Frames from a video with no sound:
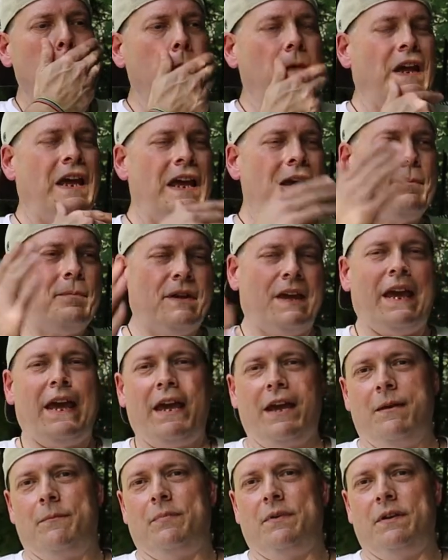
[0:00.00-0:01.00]

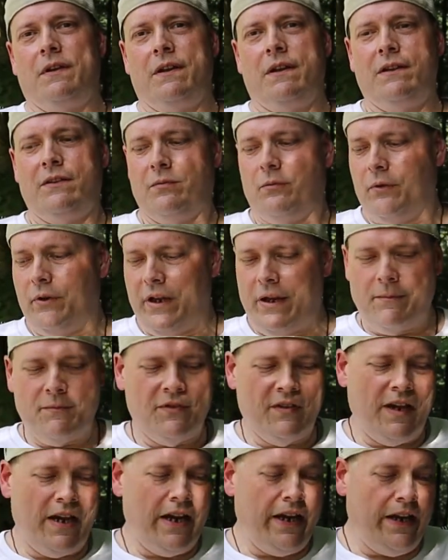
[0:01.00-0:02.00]
Hipcamp is what I'm
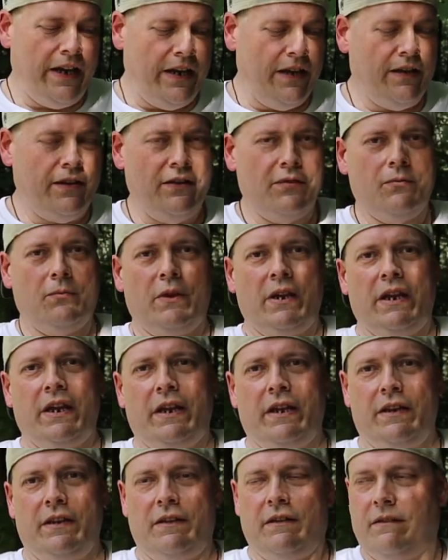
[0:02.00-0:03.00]
staying at this
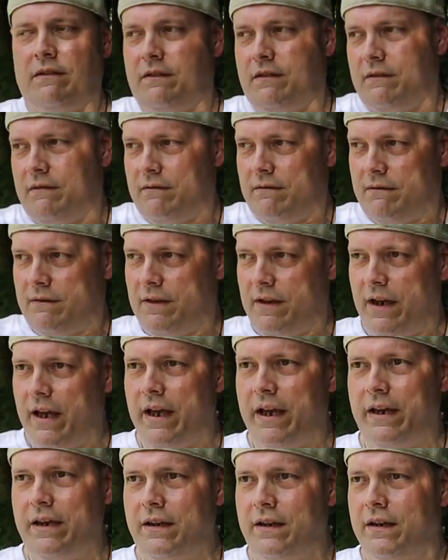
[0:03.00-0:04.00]
weekend
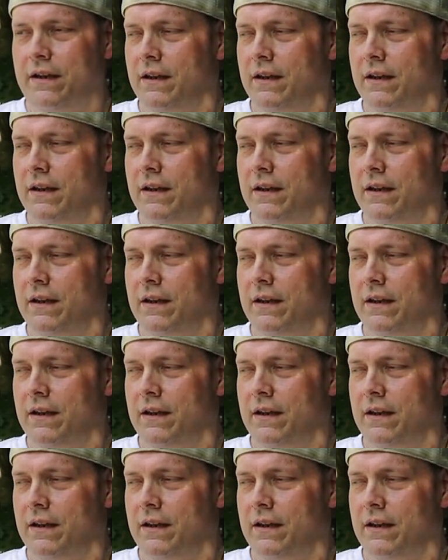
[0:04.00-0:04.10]
tonight.